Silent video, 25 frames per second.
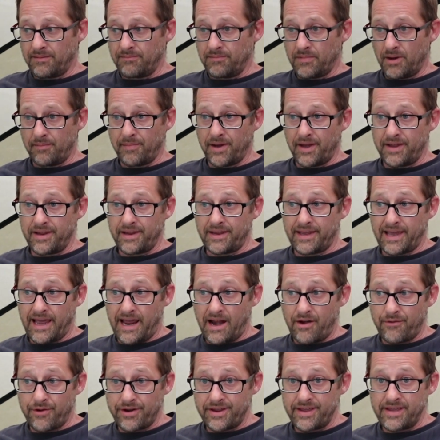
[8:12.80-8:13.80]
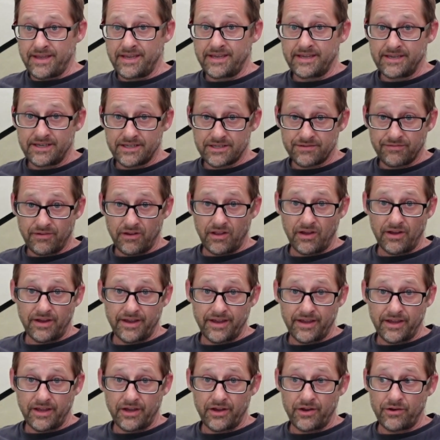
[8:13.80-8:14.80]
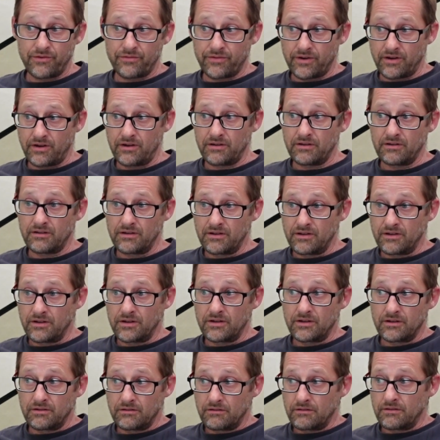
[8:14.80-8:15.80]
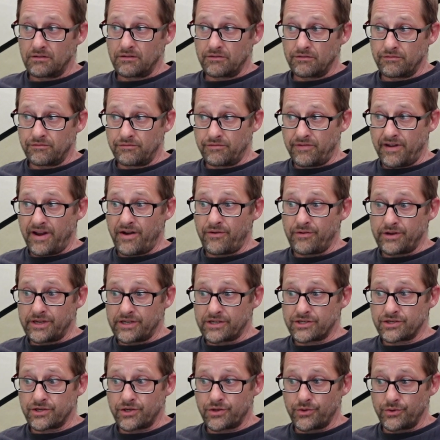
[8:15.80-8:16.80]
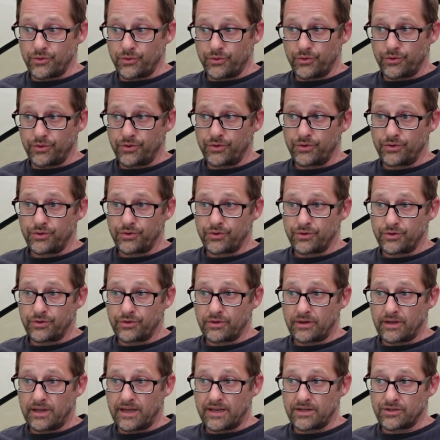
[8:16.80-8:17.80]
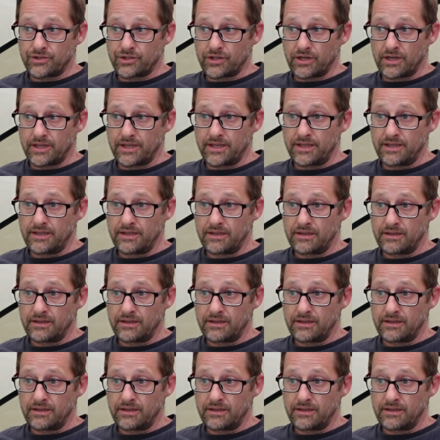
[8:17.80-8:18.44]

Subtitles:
My mate Gary, he's flying over very soon actually,